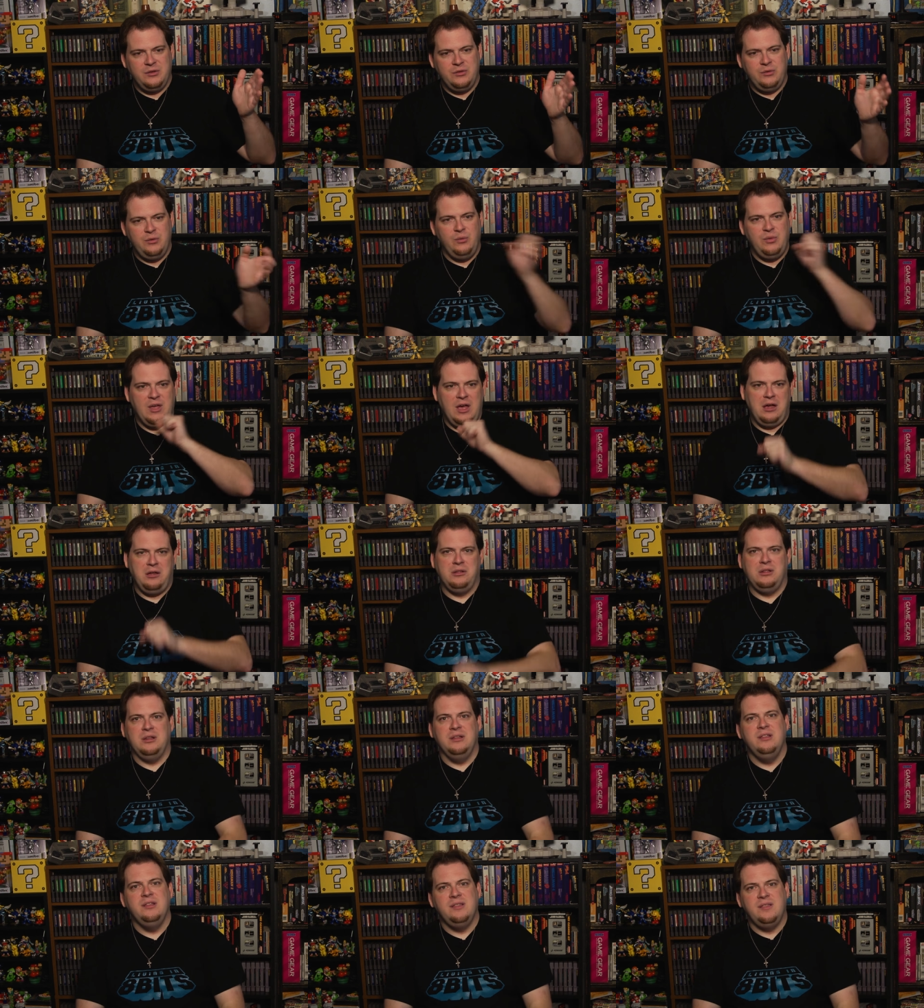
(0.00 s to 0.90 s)

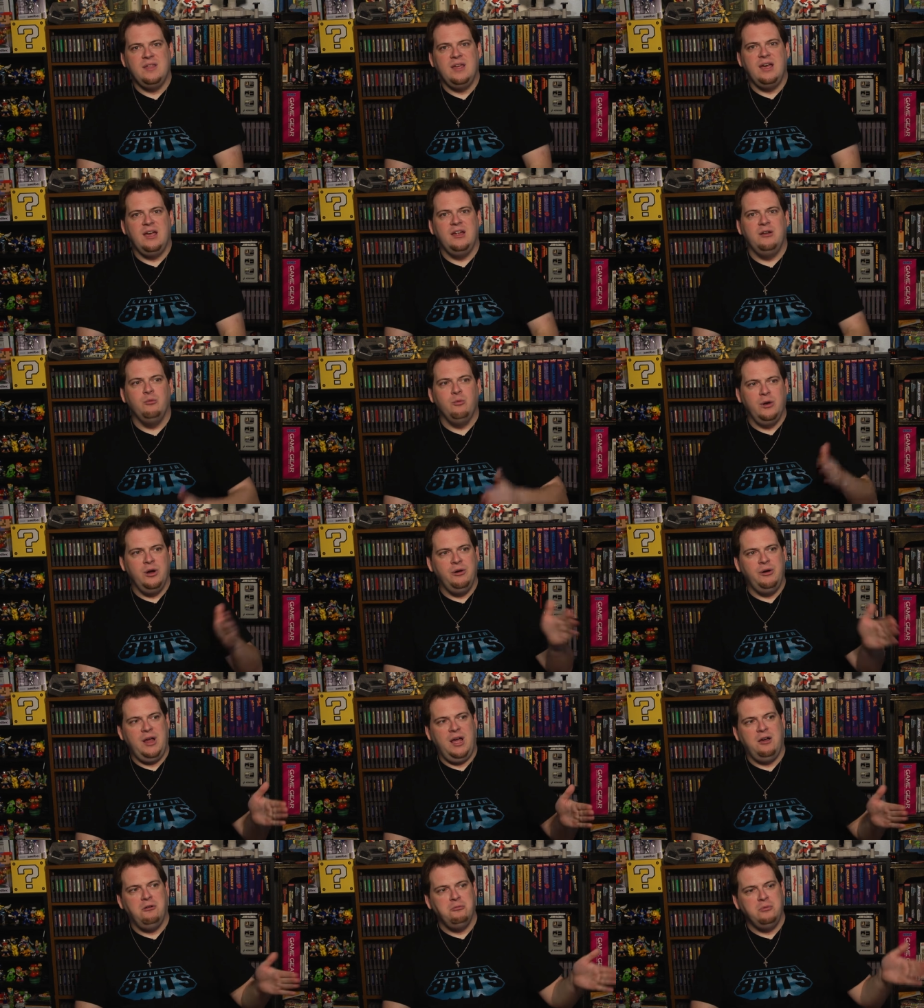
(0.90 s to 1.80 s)
2000 that
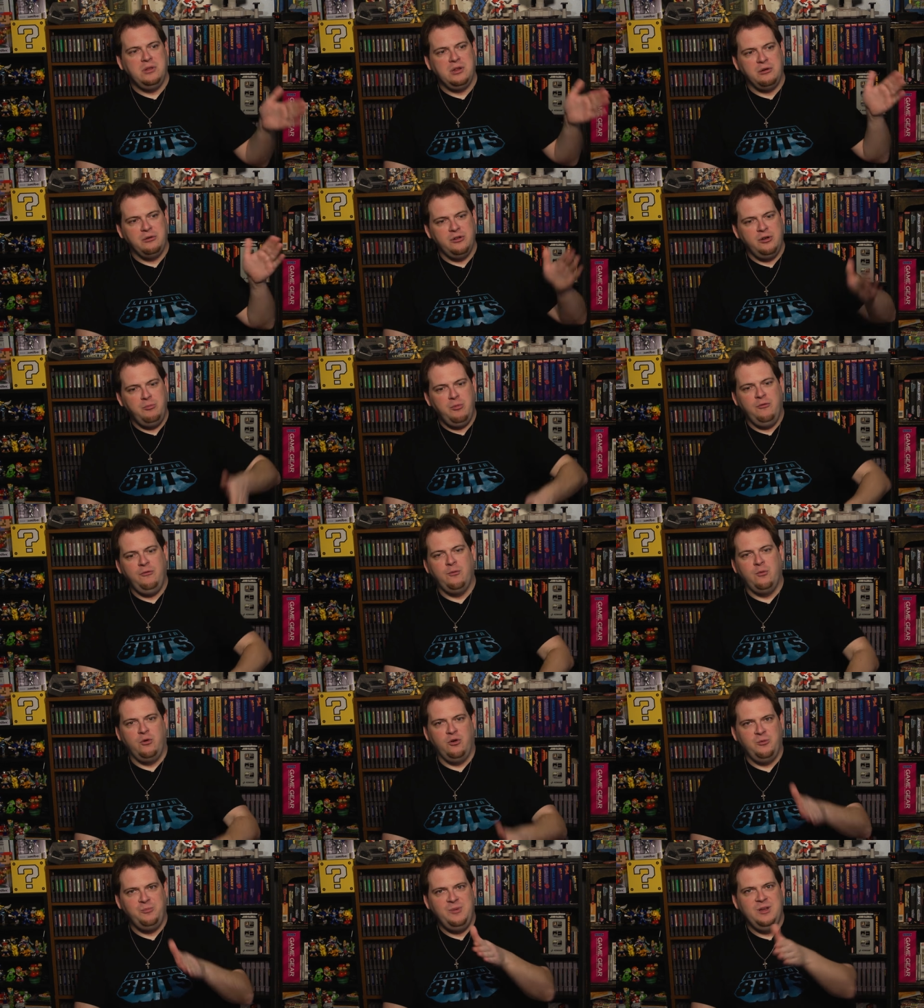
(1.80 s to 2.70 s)
Weird Al was going to
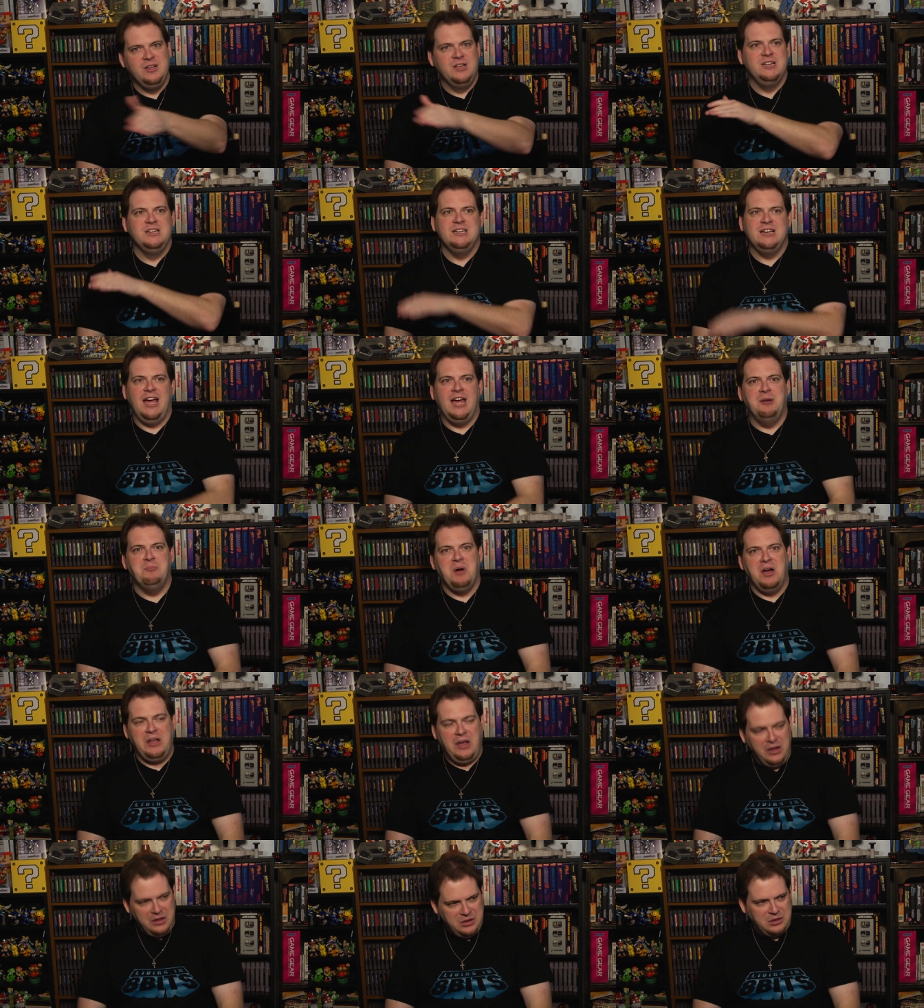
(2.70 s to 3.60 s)
perform at
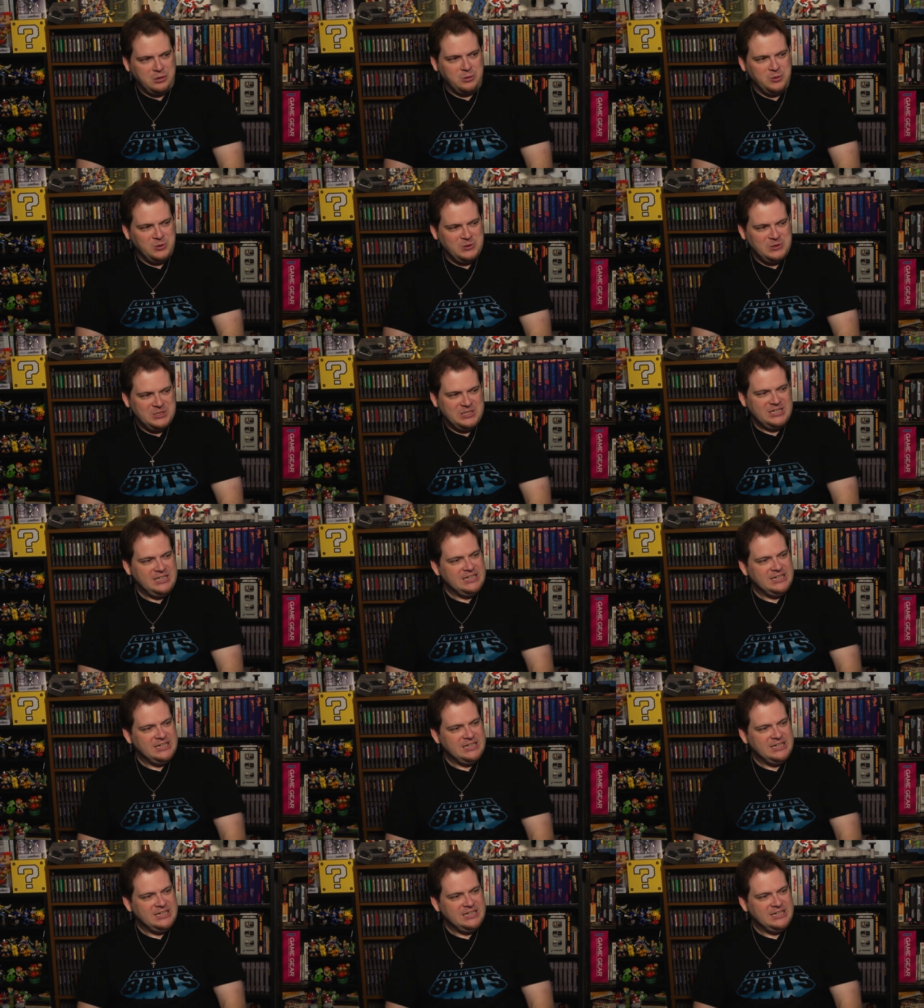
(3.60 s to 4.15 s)
my high school.